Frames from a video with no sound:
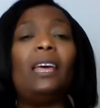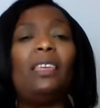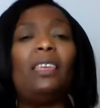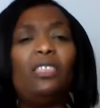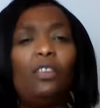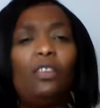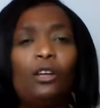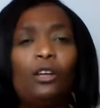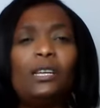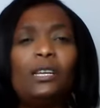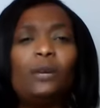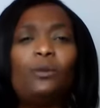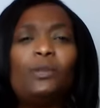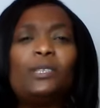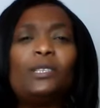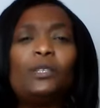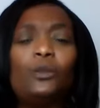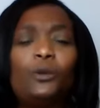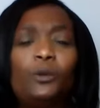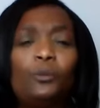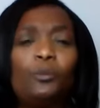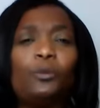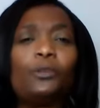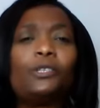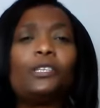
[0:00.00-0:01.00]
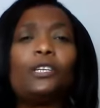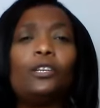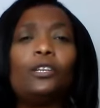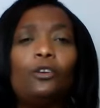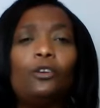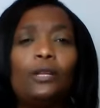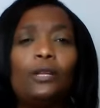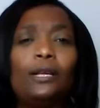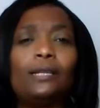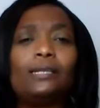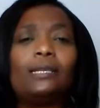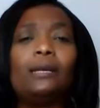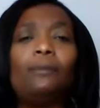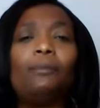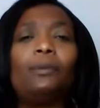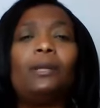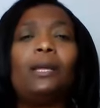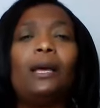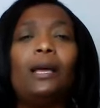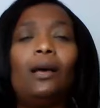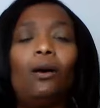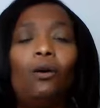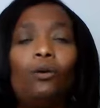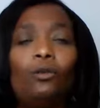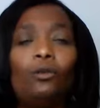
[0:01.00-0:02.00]
And I thought I was doing pretty good at it,
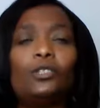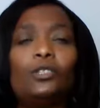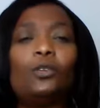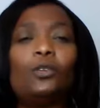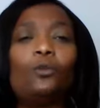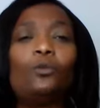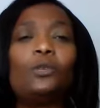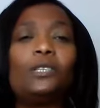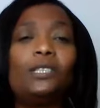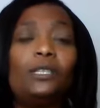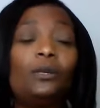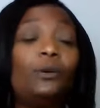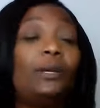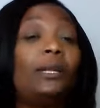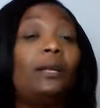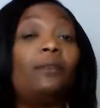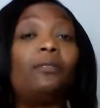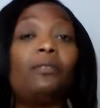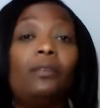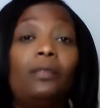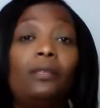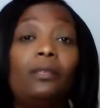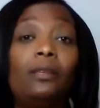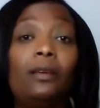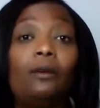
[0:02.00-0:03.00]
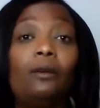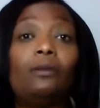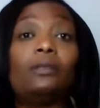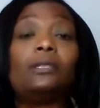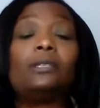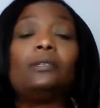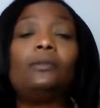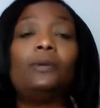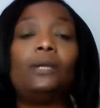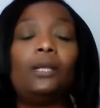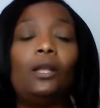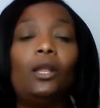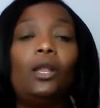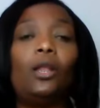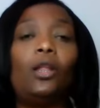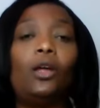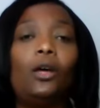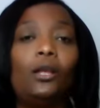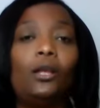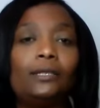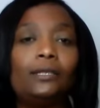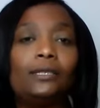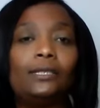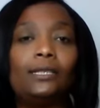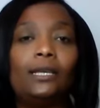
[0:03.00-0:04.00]
but I also was doing everything. I was doing a
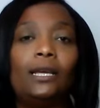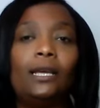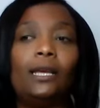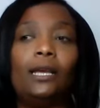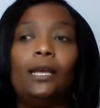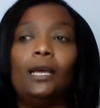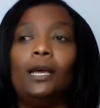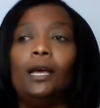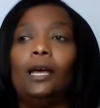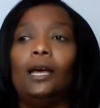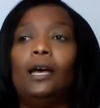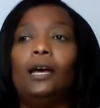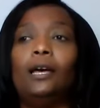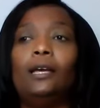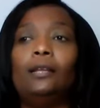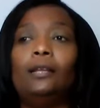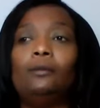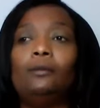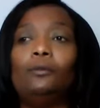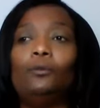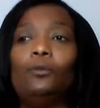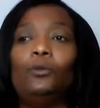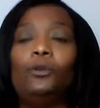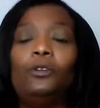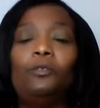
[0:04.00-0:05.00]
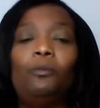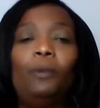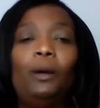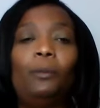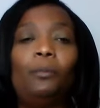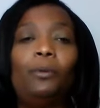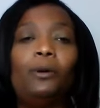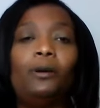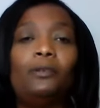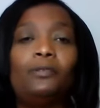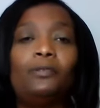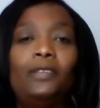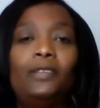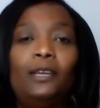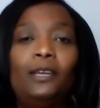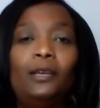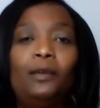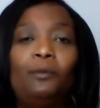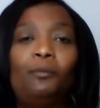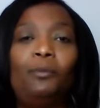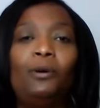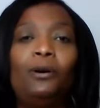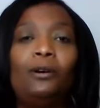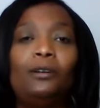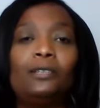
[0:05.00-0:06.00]
lot. At one of my
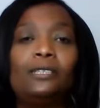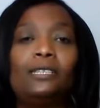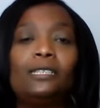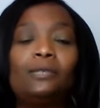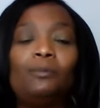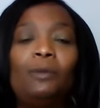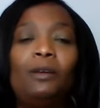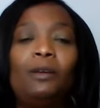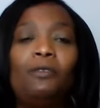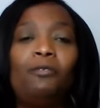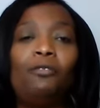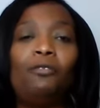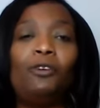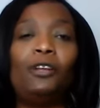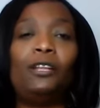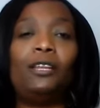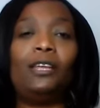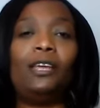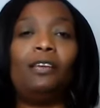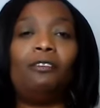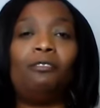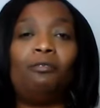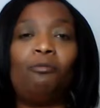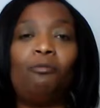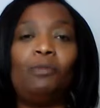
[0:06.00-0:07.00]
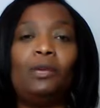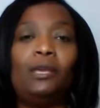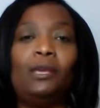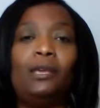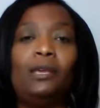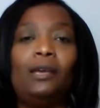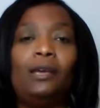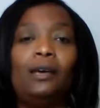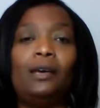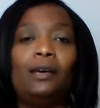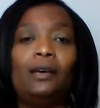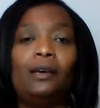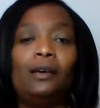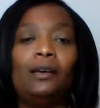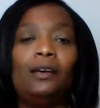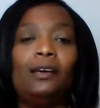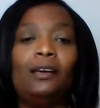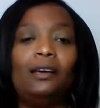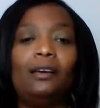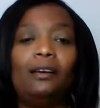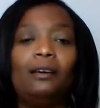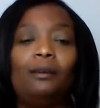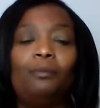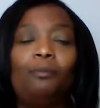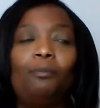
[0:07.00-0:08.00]
birthday parties, my friend gave me
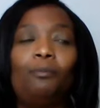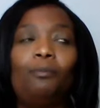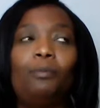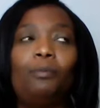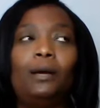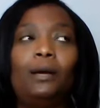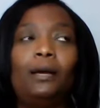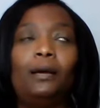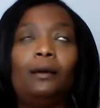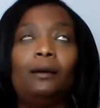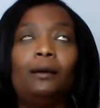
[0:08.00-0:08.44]
a